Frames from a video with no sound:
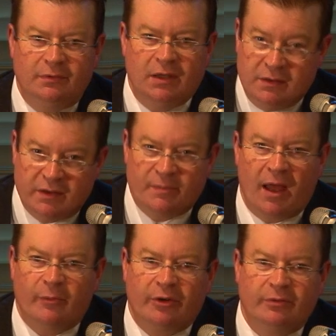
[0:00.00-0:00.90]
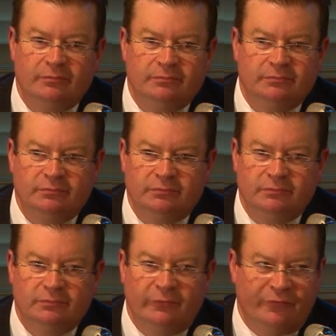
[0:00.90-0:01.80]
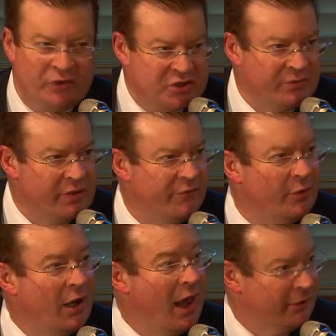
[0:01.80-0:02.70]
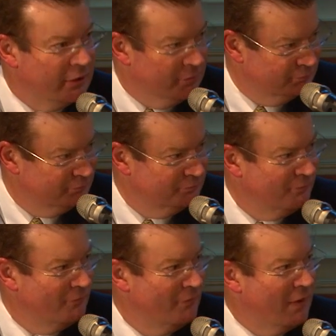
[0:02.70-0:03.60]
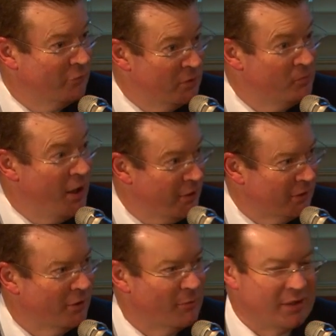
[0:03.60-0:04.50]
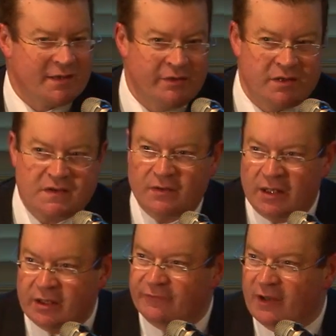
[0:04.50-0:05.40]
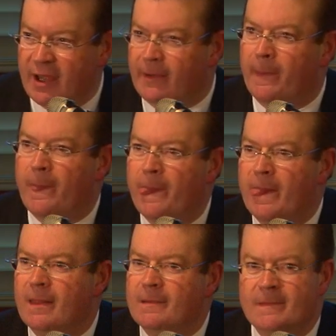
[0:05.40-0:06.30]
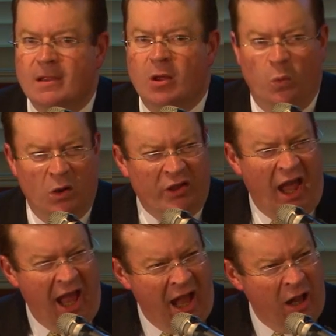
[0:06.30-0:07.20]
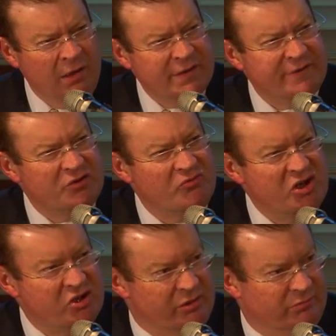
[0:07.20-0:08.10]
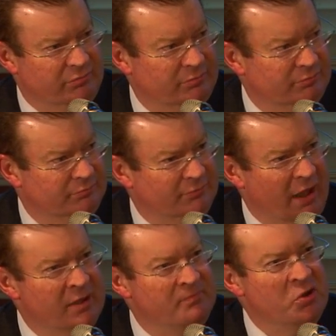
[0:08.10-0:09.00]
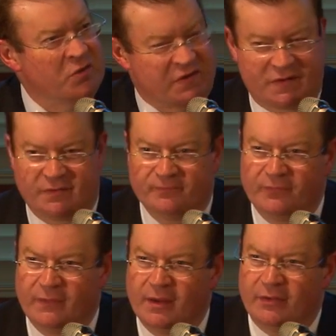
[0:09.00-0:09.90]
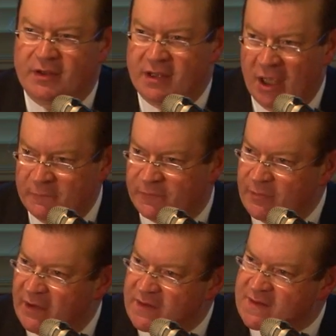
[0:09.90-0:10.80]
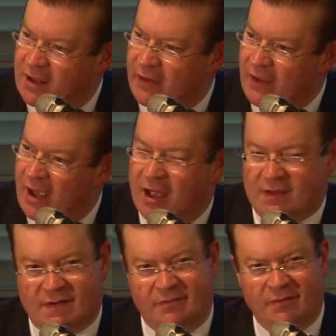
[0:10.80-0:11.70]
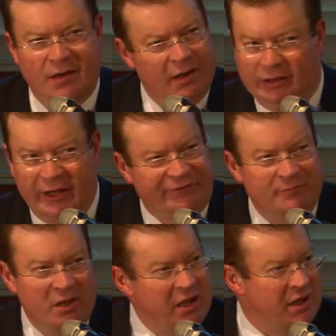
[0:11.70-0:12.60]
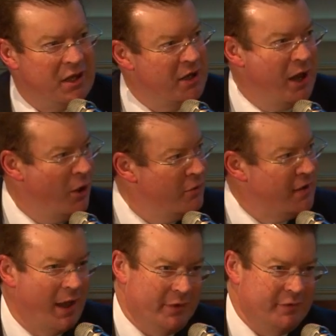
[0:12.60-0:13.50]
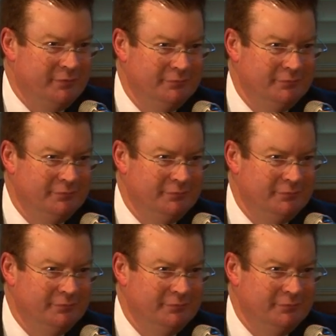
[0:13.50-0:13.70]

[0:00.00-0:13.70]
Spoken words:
into the Parliament, featuring very loudly, and very proudly, I might say, the Australian flag. Well, the howls of derision and abuse that came from the other side of the House left me in no doubt,